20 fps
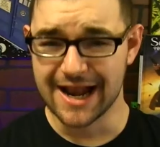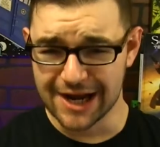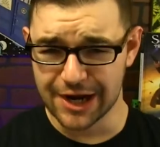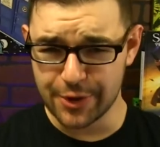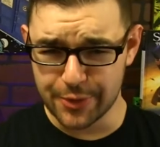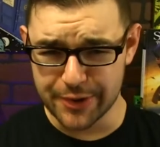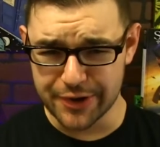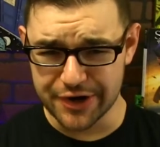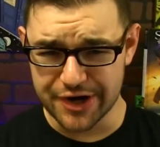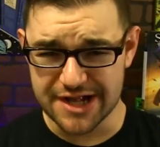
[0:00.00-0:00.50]

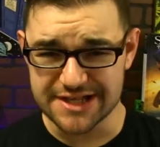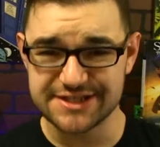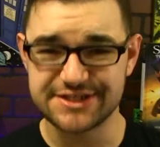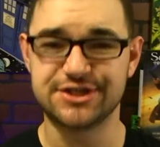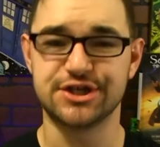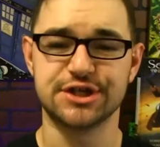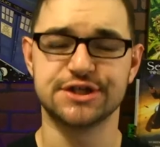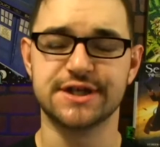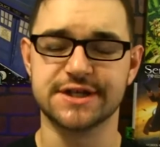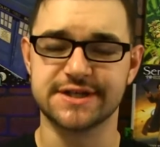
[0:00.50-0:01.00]
Hello,
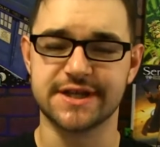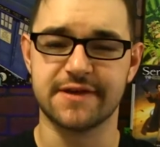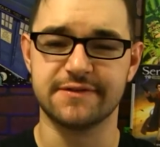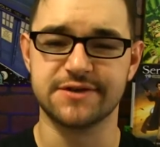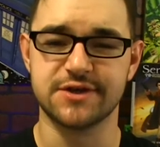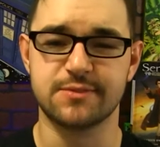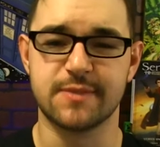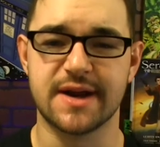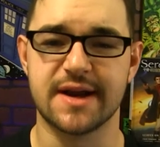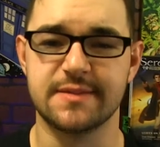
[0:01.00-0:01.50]
internets. Jesus
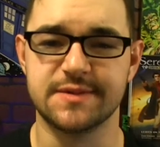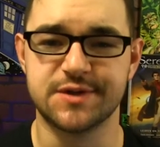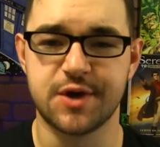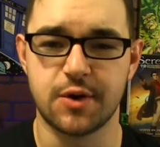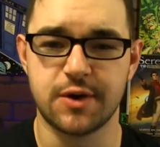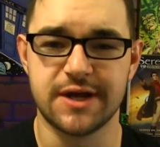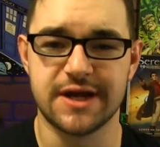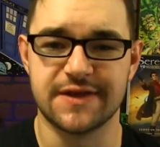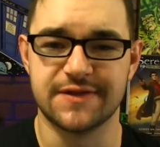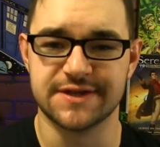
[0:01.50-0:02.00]
loves you. My name is
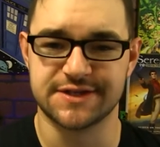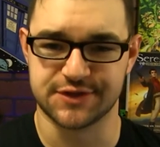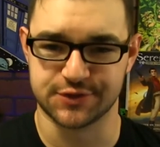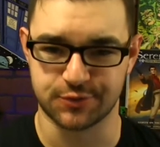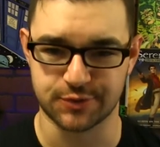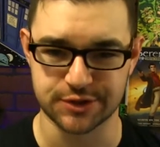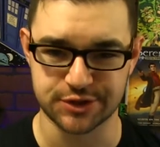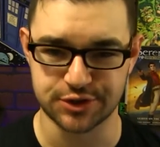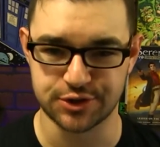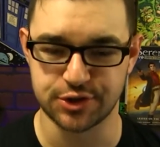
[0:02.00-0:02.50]
Cody, and this is the
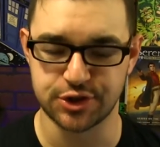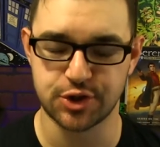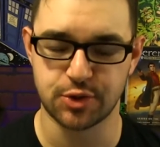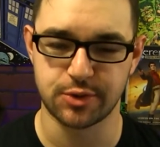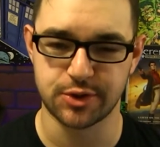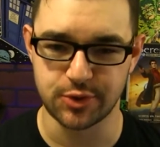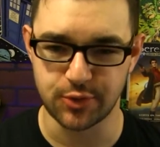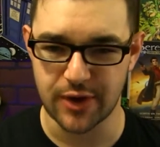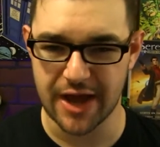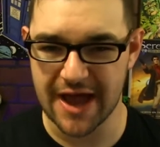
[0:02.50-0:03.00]
Christian news show
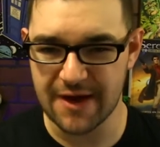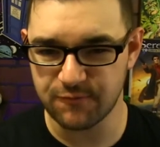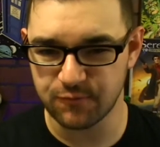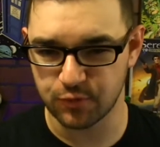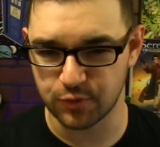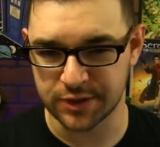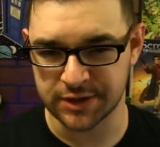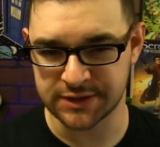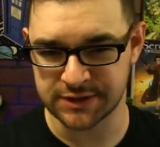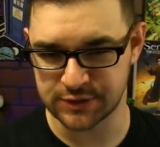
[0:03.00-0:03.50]
we do
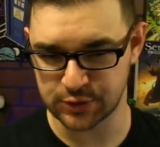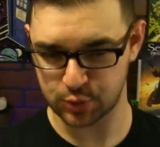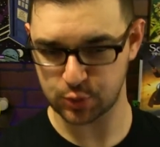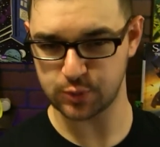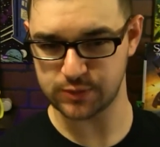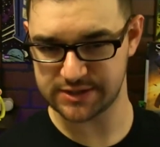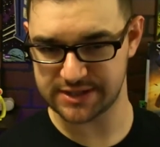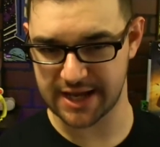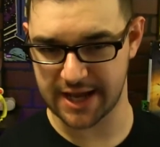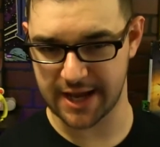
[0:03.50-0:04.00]
every
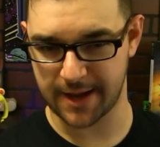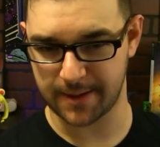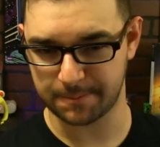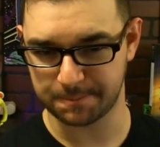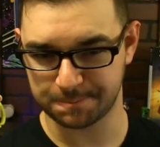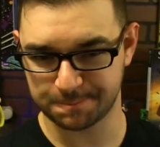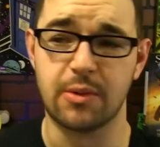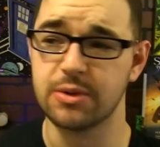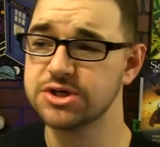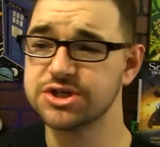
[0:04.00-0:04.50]
Tuesday.
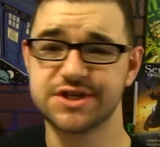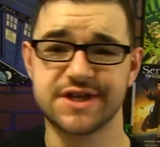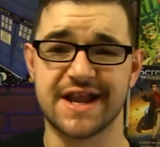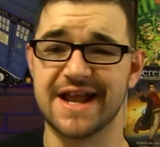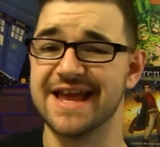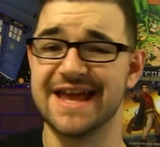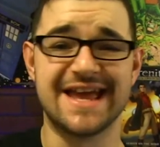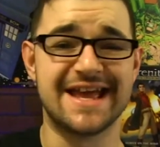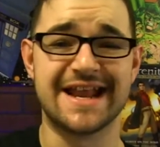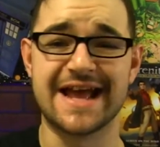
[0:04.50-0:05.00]
And we're just
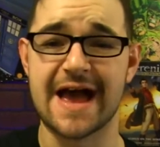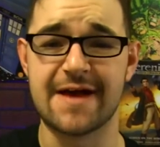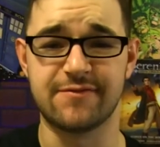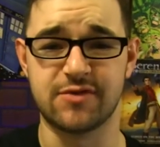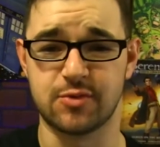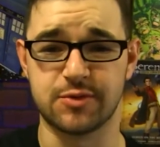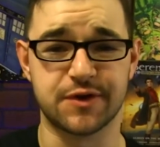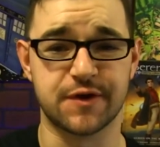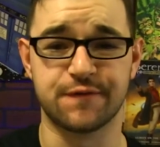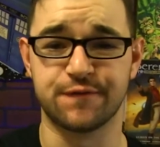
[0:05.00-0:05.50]
going to hit
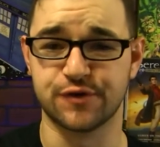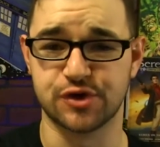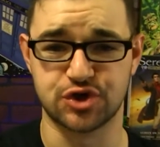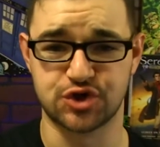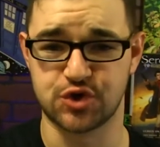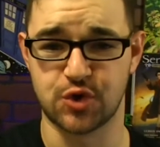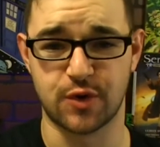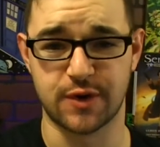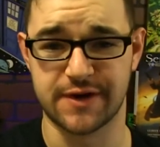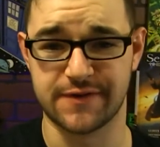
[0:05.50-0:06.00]
heavy with our first
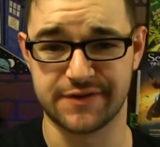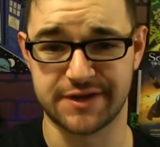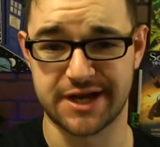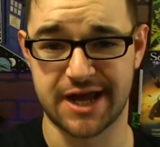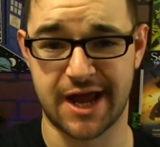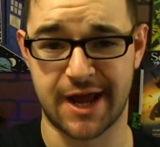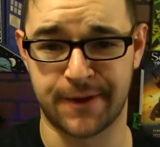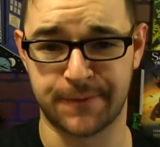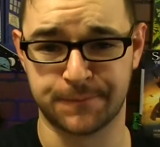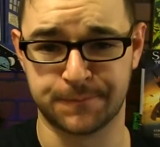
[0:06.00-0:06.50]
story of the
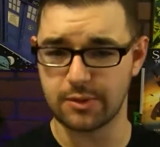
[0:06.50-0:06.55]
day.